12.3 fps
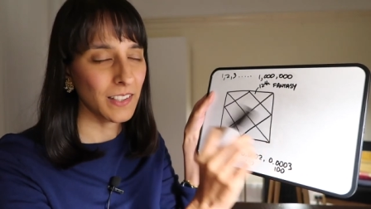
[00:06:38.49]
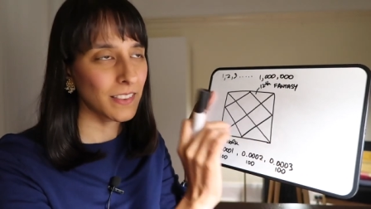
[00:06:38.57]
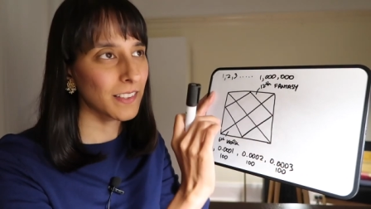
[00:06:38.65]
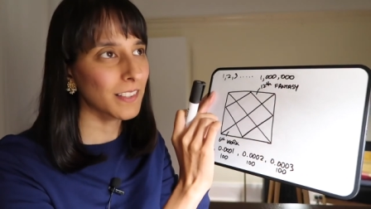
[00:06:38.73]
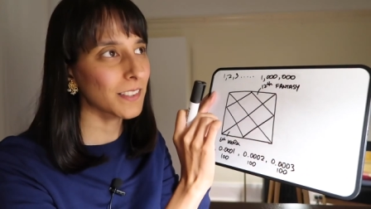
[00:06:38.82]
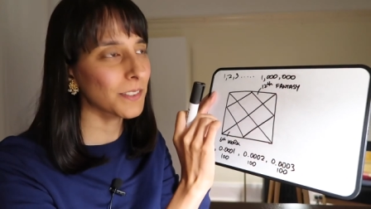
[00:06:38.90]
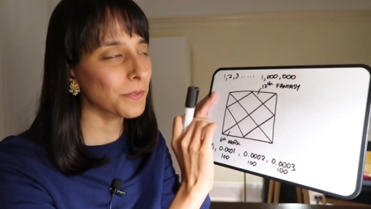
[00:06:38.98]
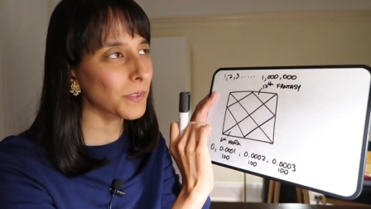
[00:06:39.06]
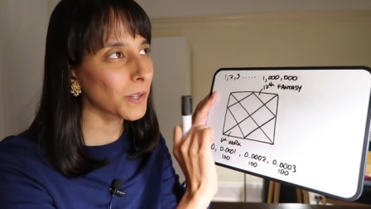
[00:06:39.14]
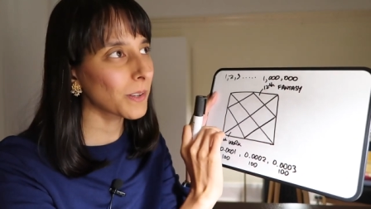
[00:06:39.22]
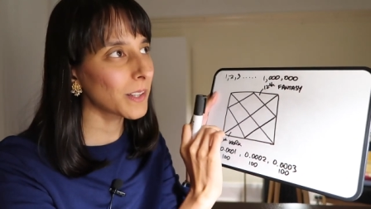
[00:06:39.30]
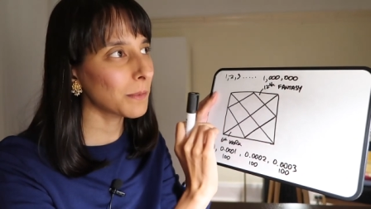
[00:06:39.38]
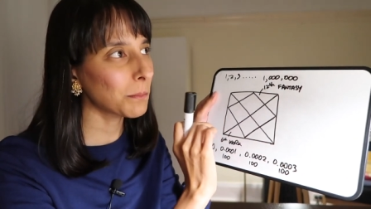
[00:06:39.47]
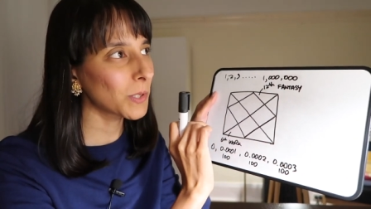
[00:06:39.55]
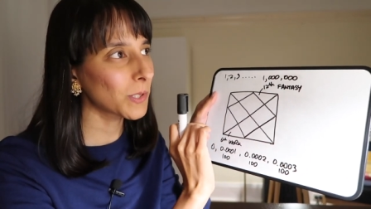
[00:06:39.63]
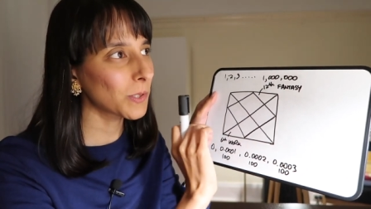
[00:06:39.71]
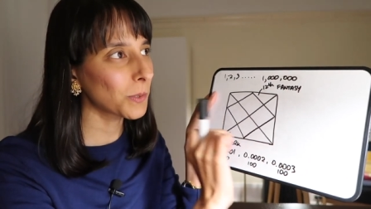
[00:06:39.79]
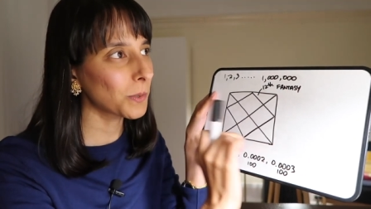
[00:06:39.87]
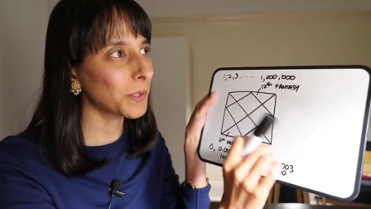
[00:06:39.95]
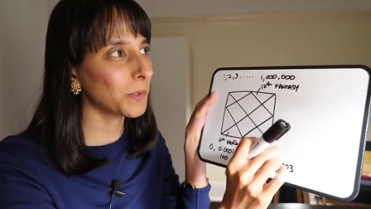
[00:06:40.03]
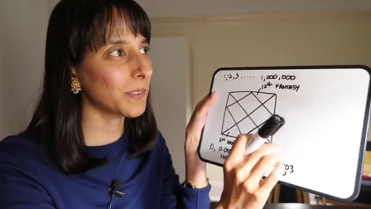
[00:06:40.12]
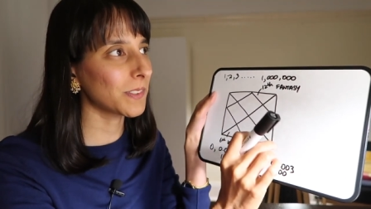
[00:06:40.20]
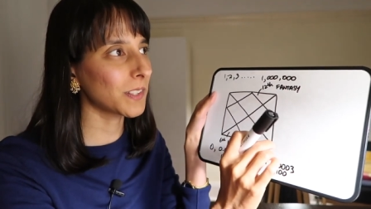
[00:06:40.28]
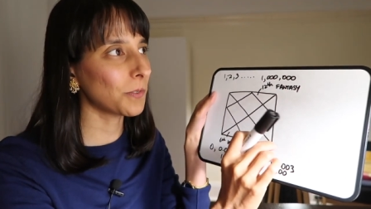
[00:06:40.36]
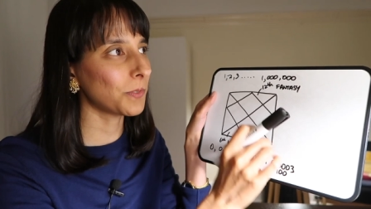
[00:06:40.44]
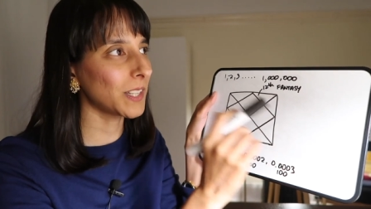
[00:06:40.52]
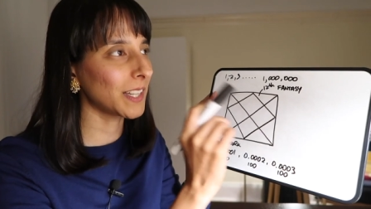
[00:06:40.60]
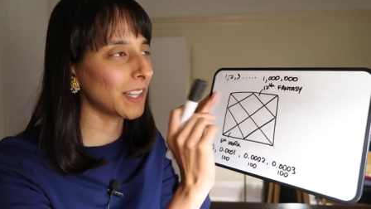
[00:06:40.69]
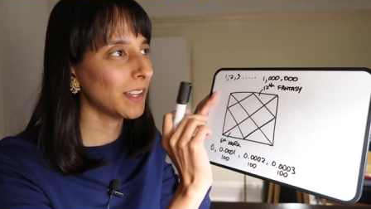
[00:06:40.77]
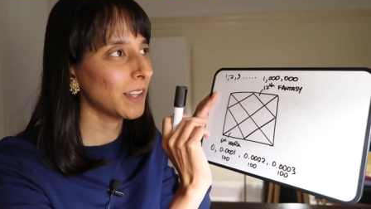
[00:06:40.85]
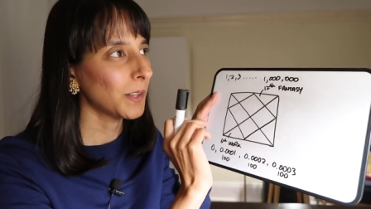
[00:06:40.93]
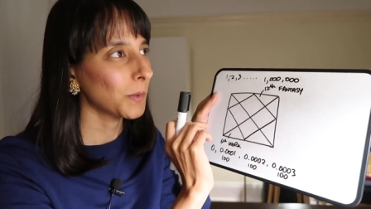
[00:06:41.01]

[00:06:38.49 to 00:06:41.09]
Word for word: This is very mercurial stuff here.